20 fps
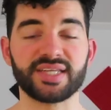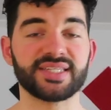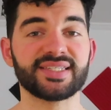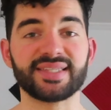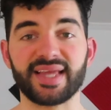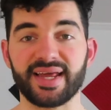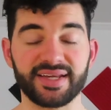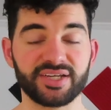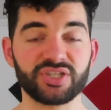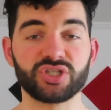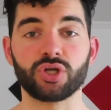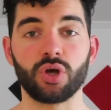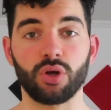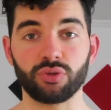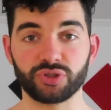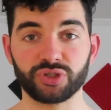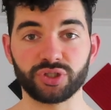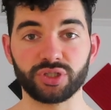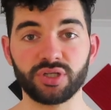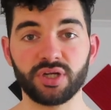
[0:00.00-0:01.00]
aesthetics
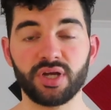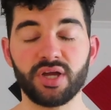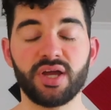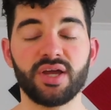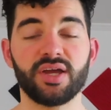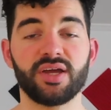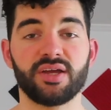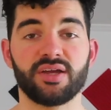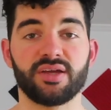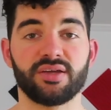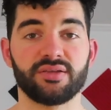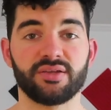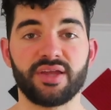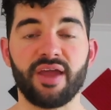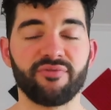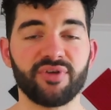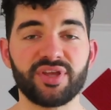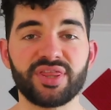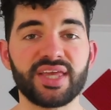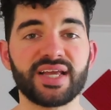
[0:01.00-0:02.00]
culture,
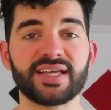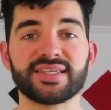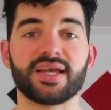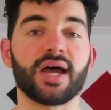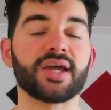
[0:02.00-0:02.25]
everything is